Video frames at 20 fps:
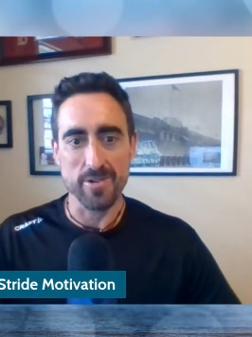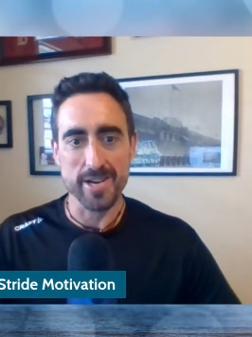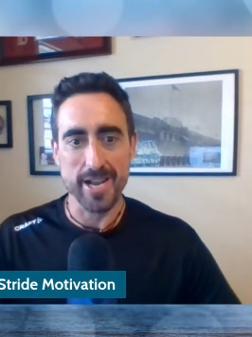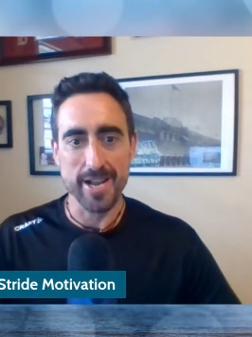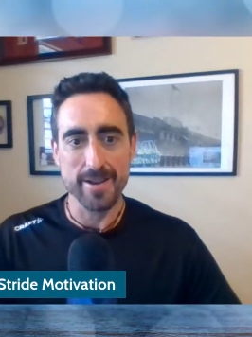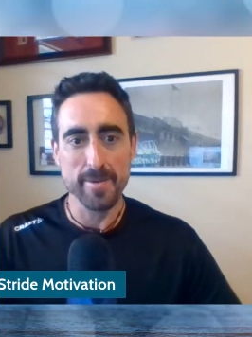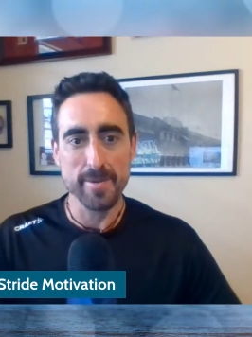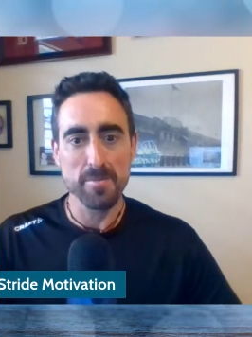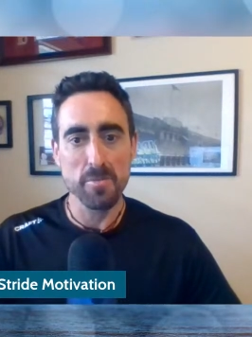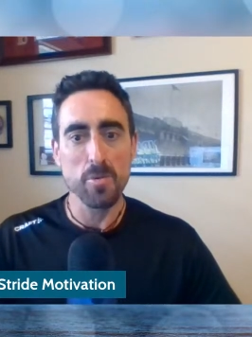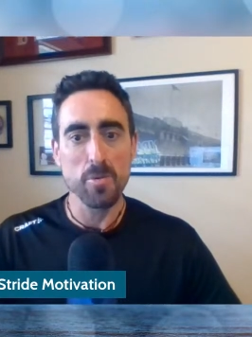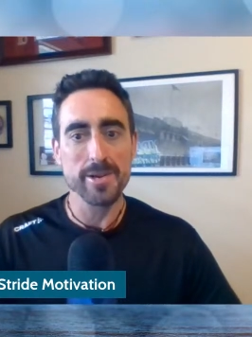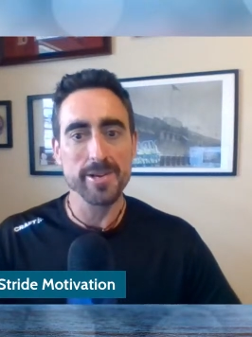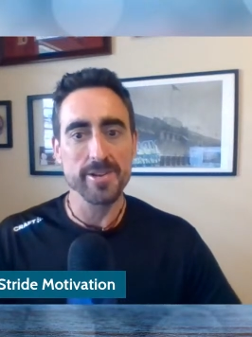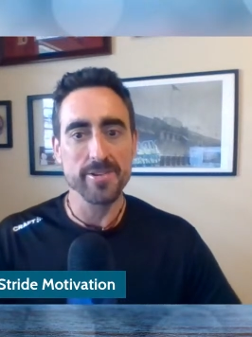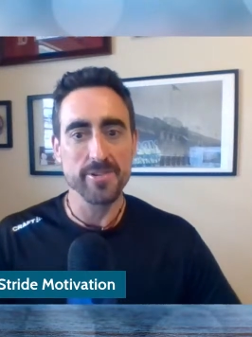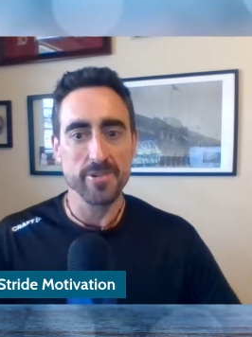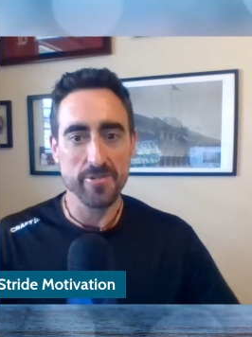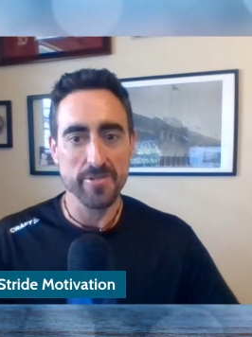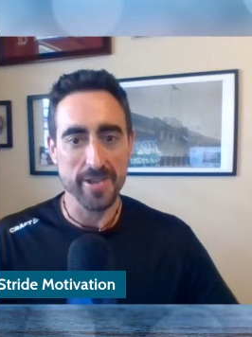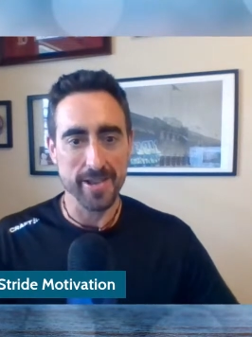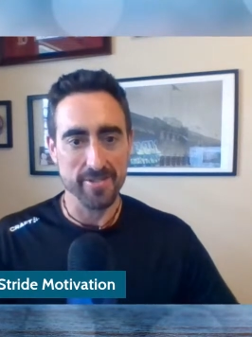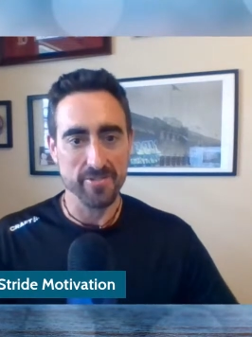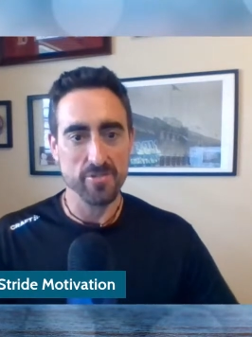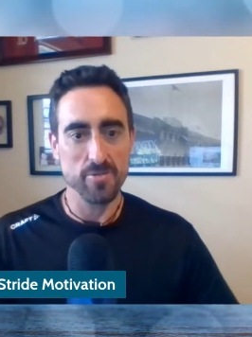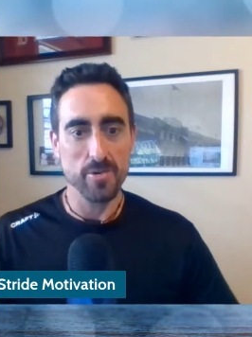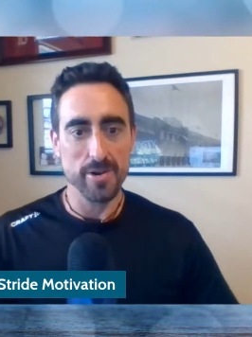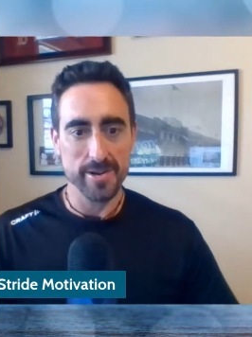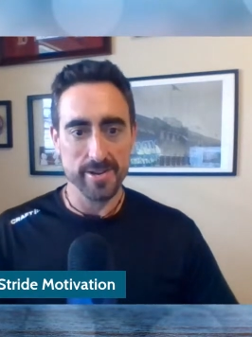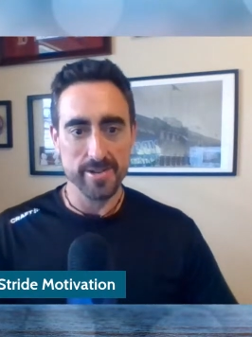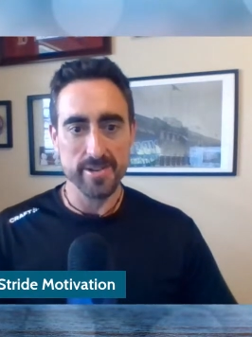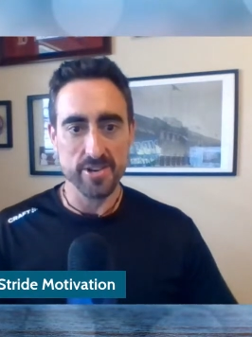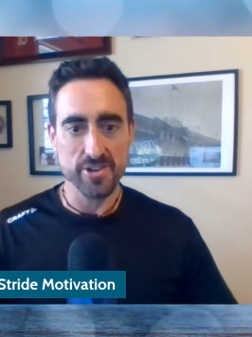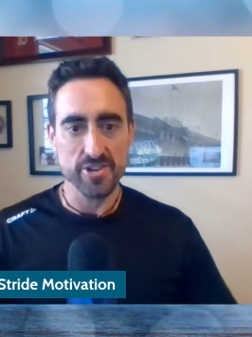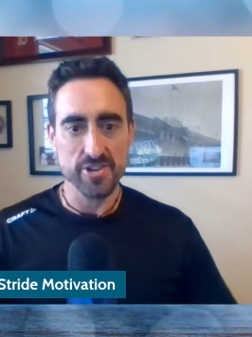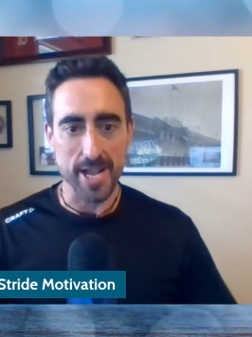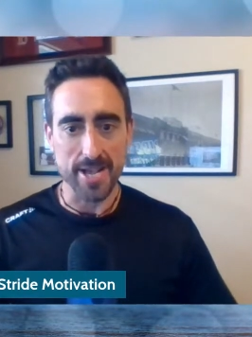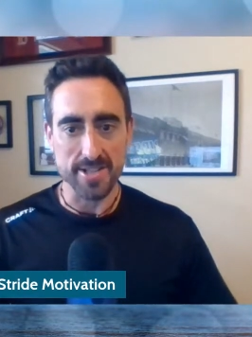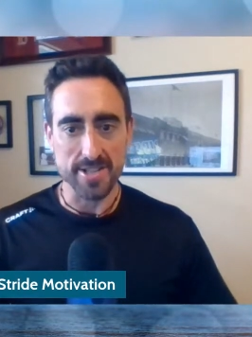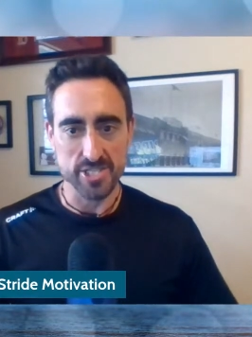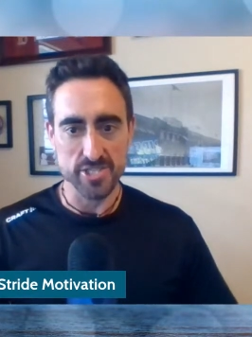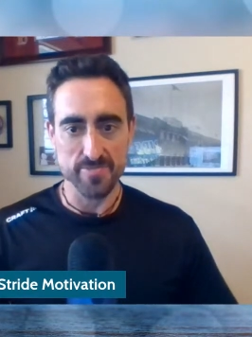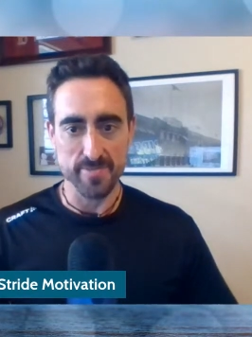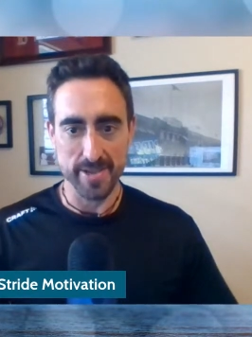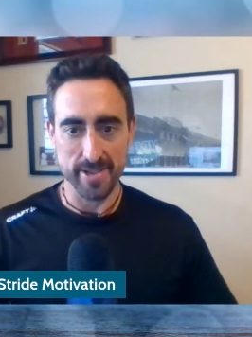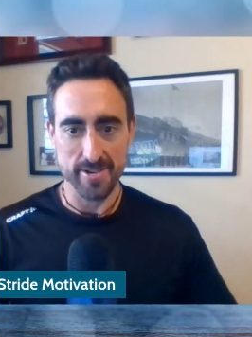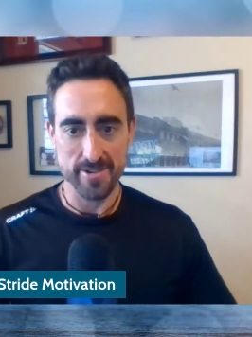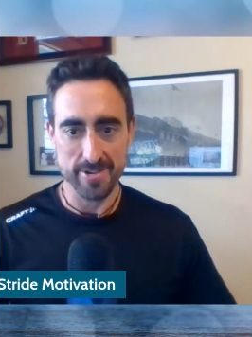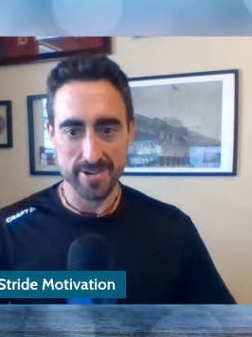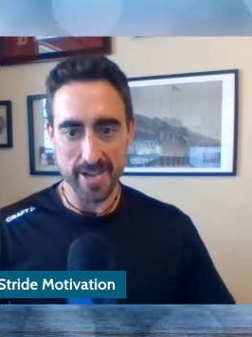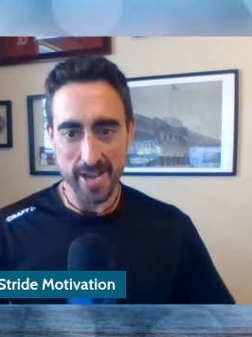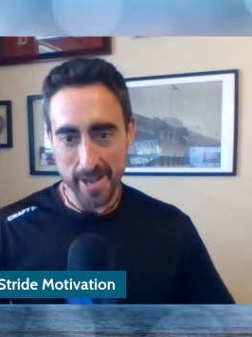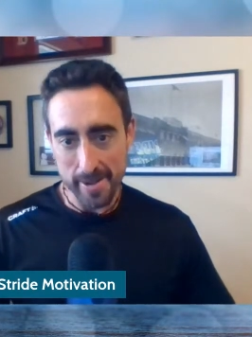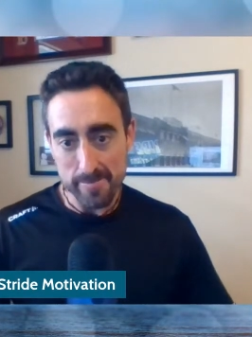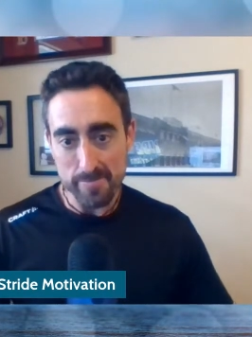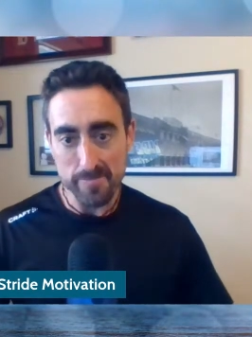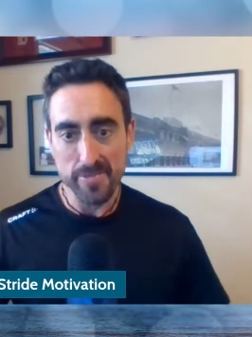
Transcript: I had people who wanted to do things, who wanted to challenge me. Okay.